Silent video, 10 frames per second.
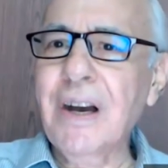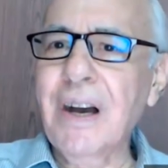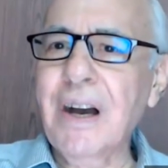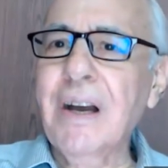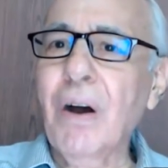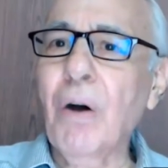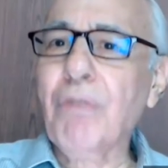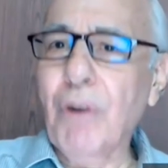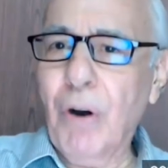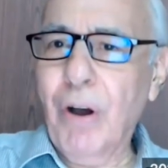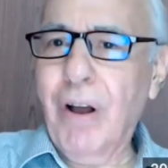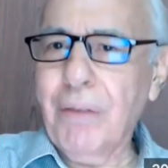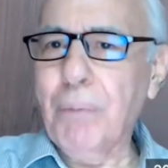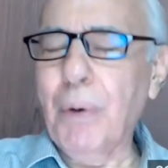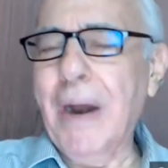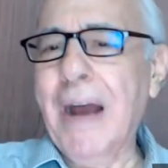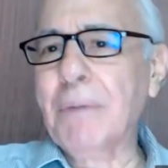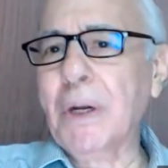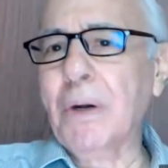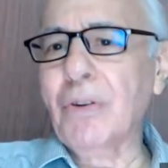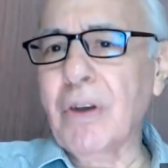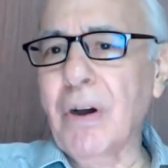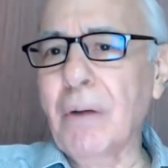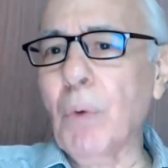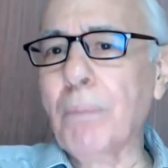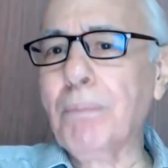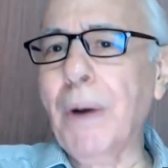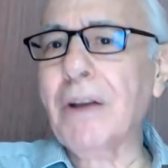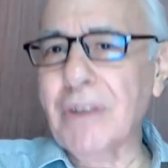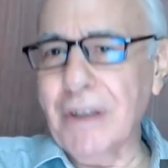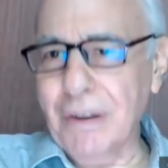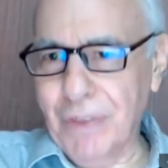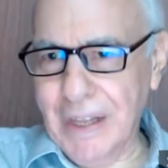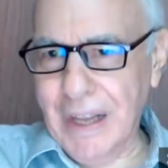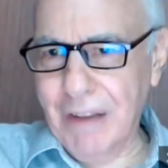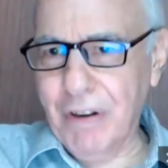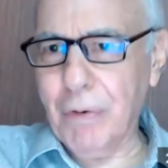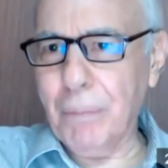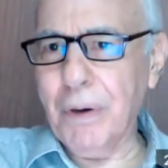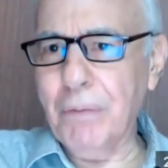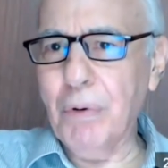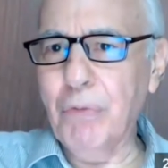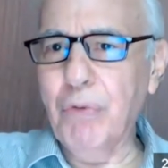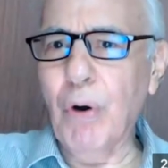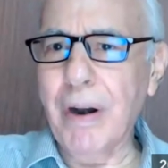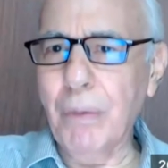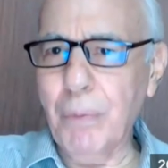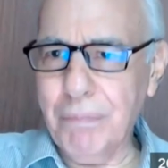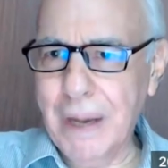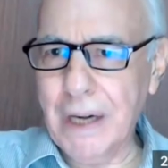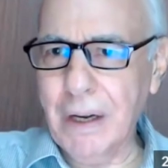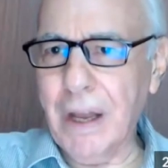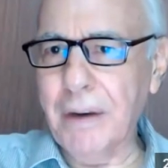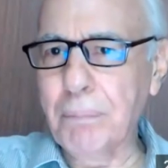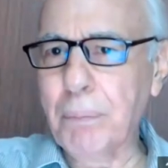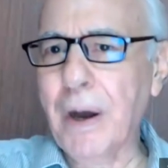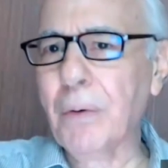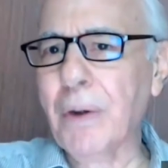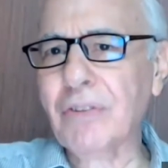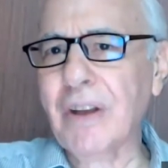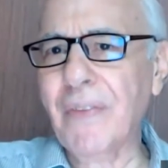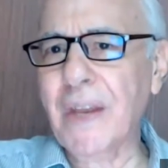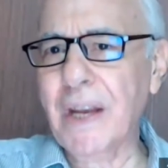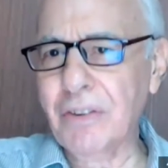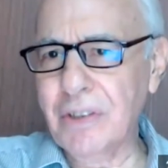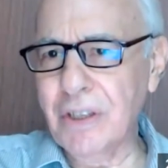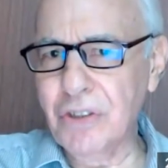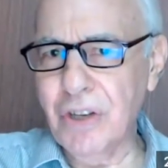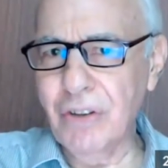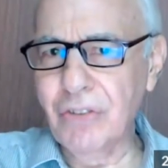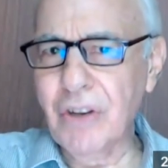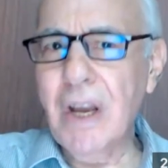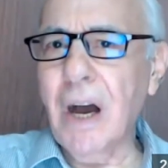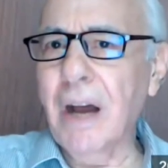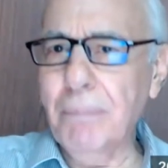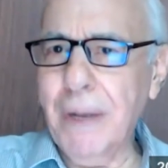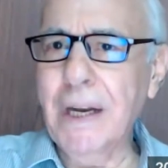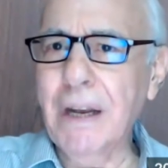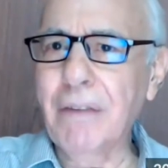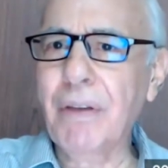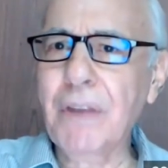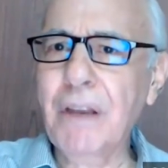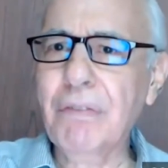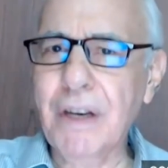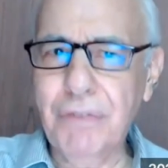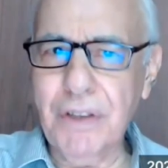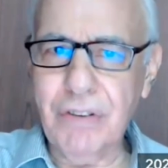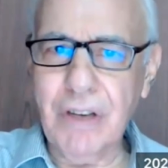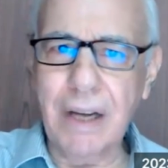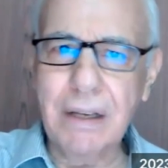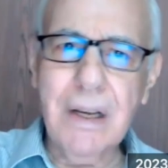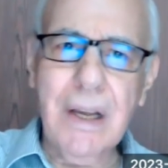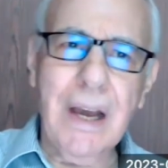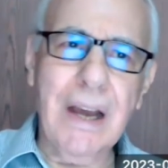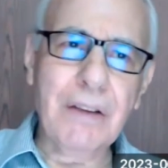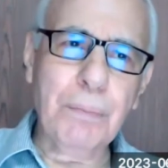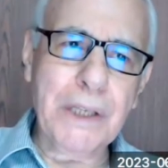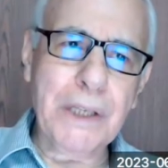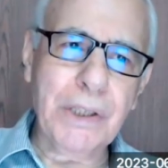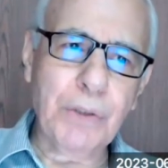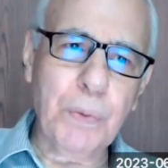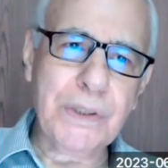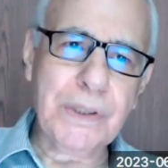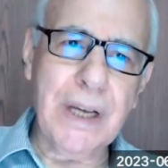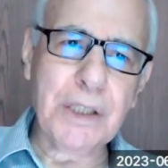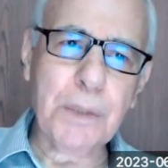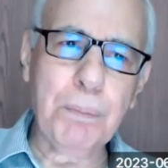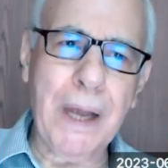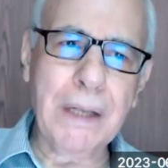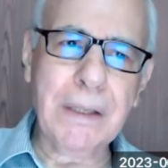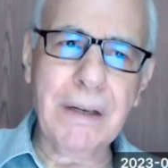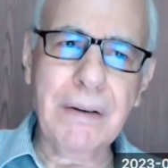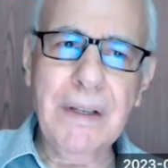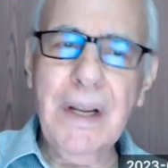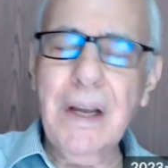uh, overall parameters are more positive than they've ever been before. And we've made a lot of progress on the SDGs, on many of them, even if it's not as much as was expected.